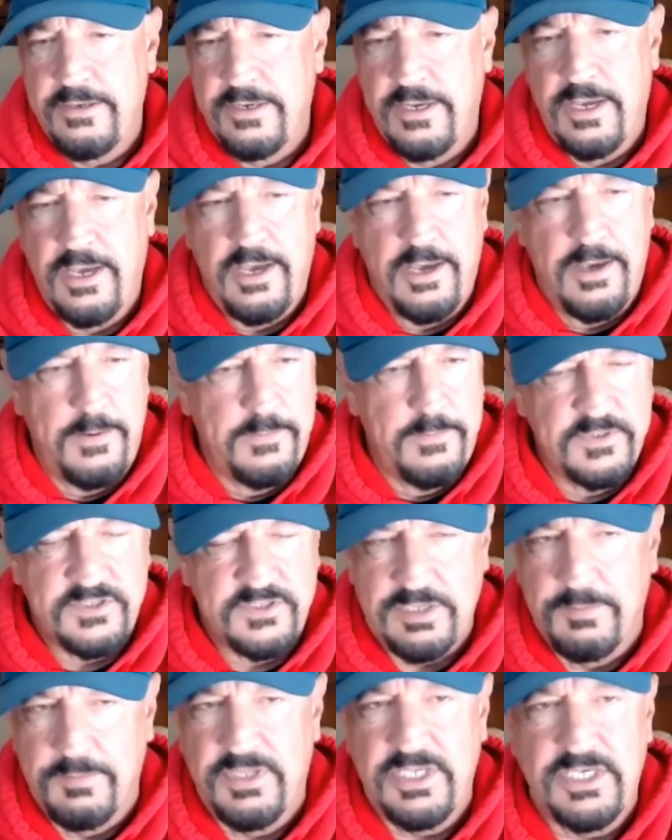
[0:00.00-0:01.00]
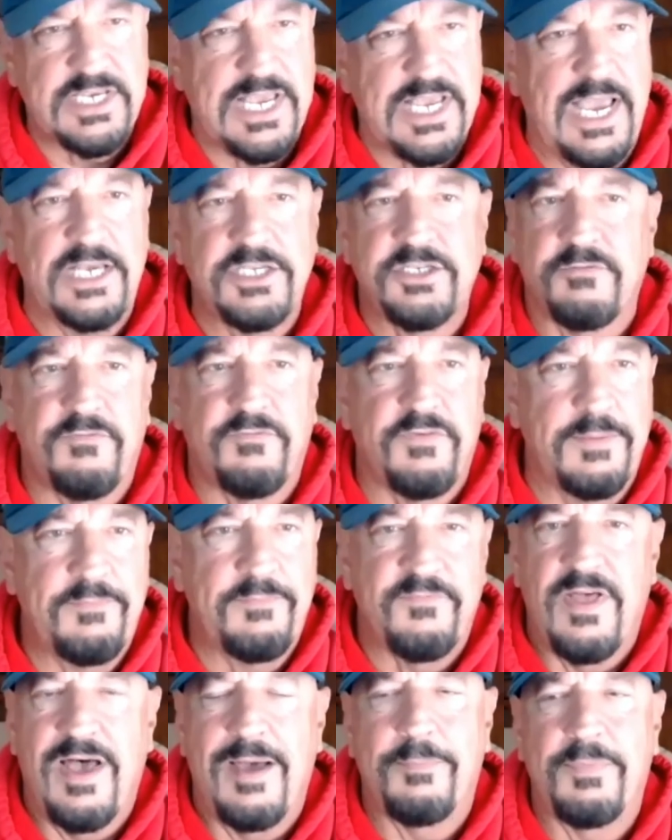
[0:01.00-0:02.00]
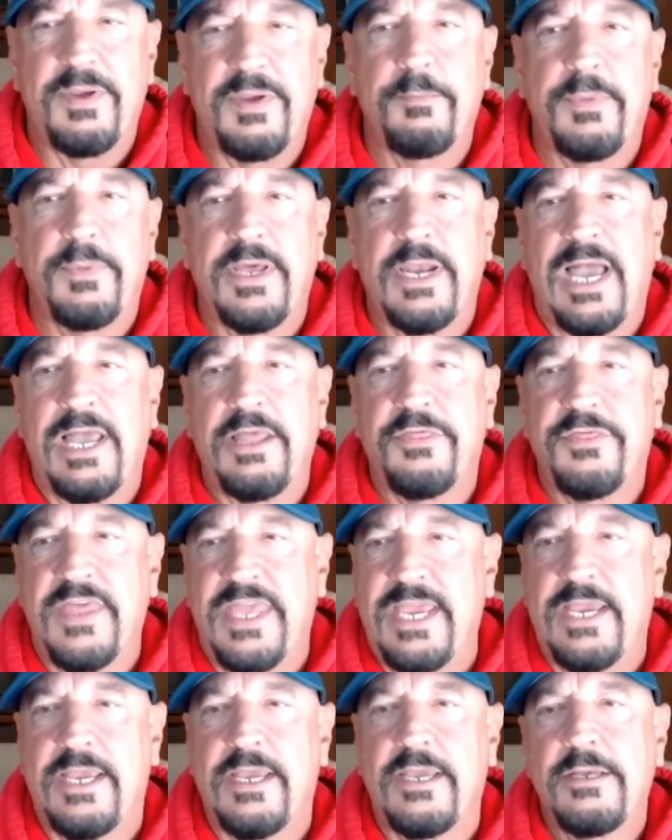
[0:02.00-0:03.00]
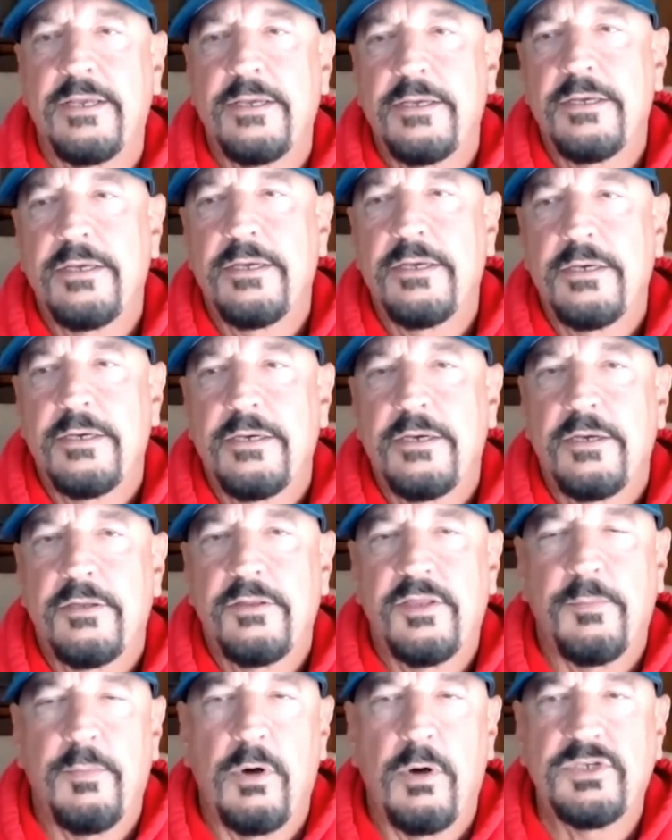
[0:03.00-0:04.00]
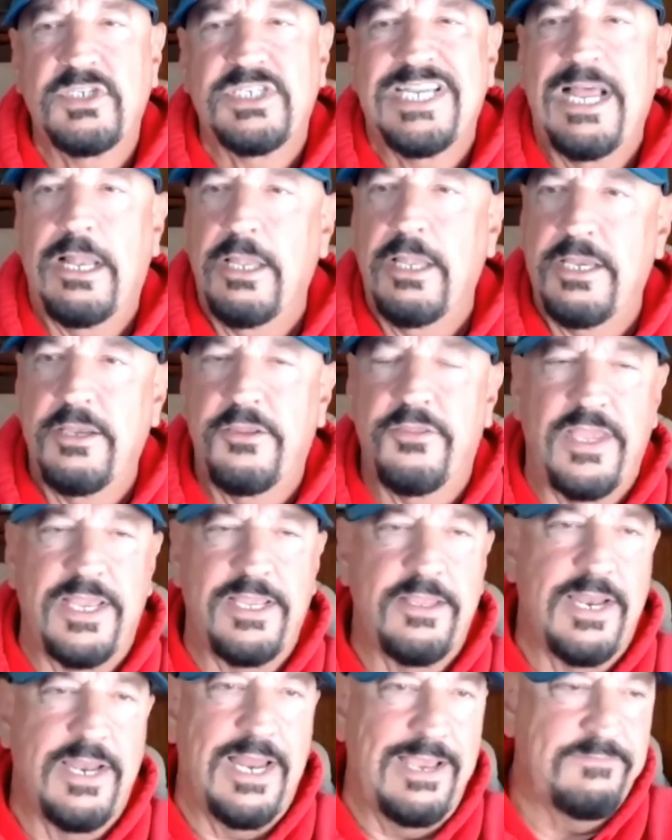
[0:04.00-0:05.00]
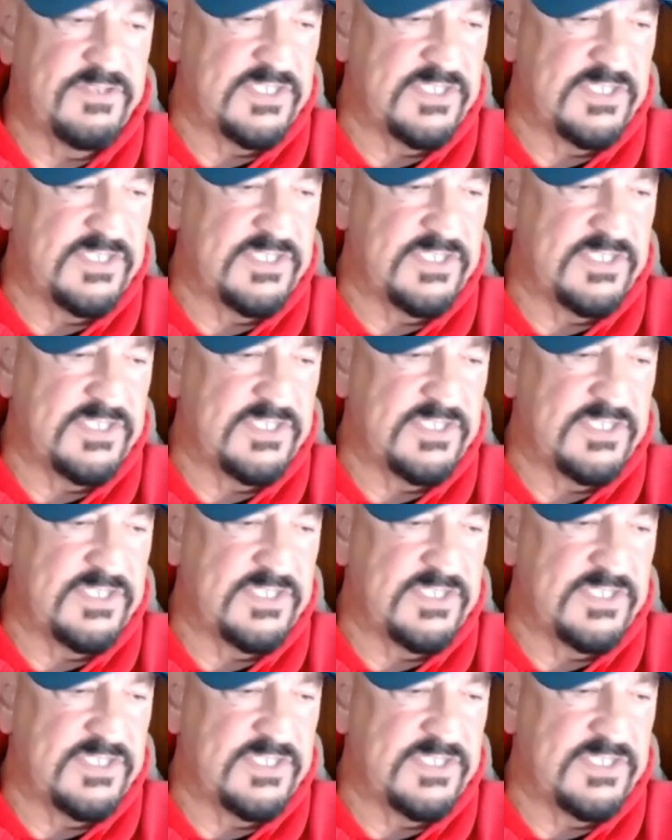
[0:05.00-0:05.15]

uh, some of these guys are flip flopping. But I think the most telling thing that I've